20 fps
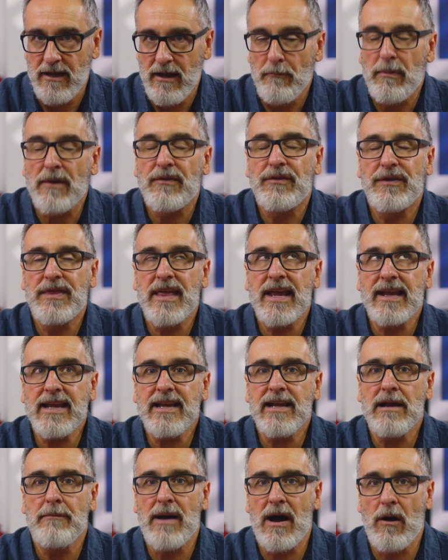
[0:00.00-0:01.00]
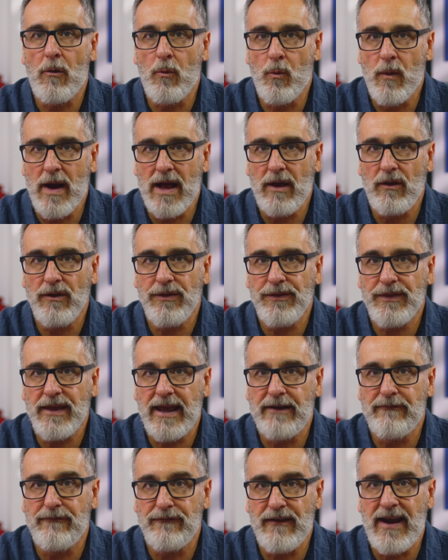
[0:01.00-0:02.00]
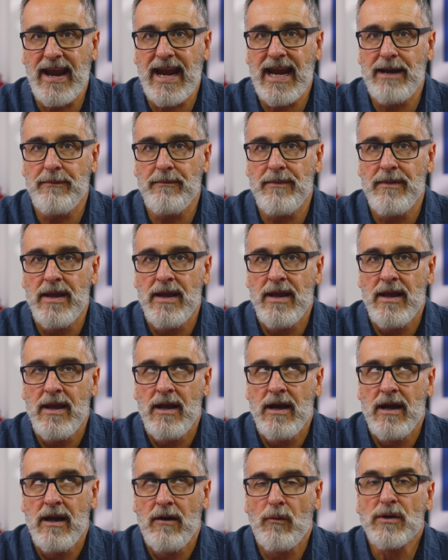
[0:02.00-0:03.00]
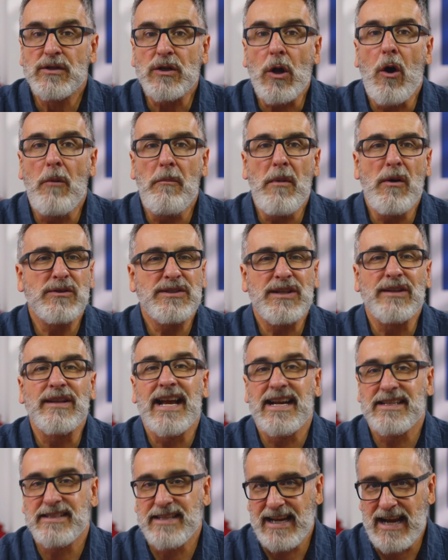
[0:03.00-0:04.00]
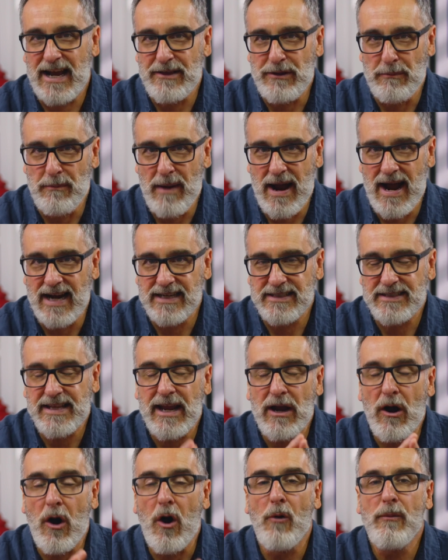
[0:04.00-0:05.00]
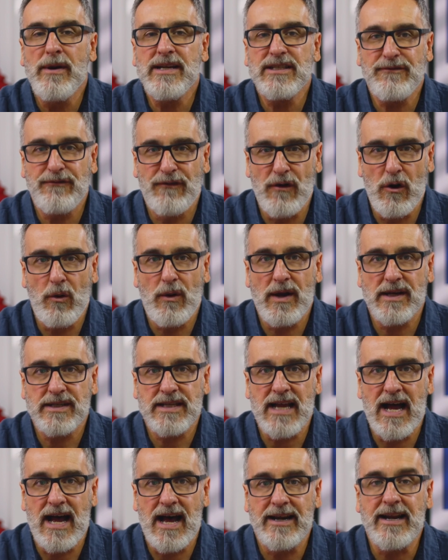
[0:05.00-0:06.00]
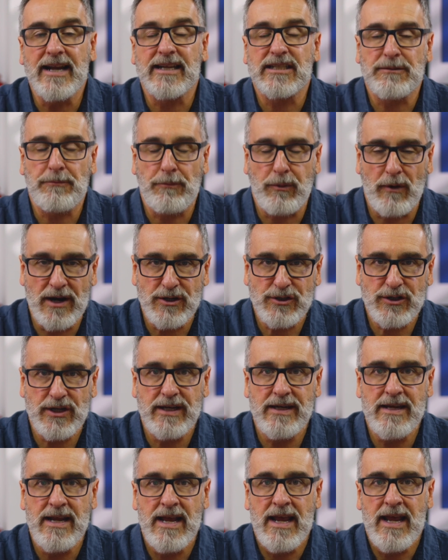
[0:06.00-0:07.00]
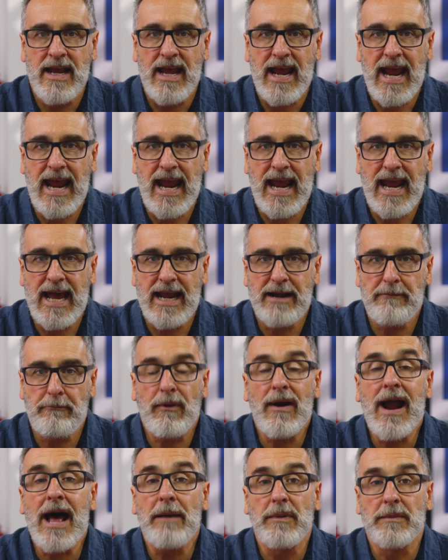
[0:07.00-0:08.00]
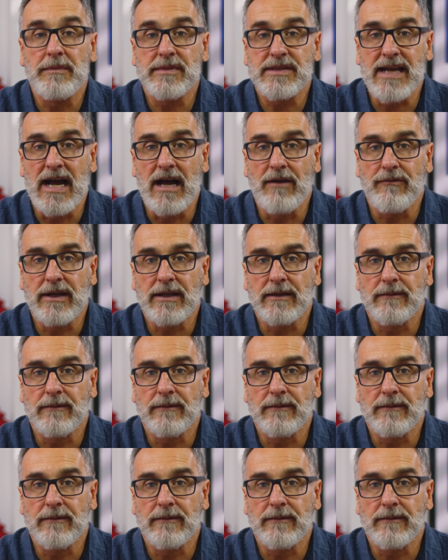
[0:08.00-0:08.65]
but thinking about wealth and fame was almost the last thing on their minds. They always focus on expression and problem solving.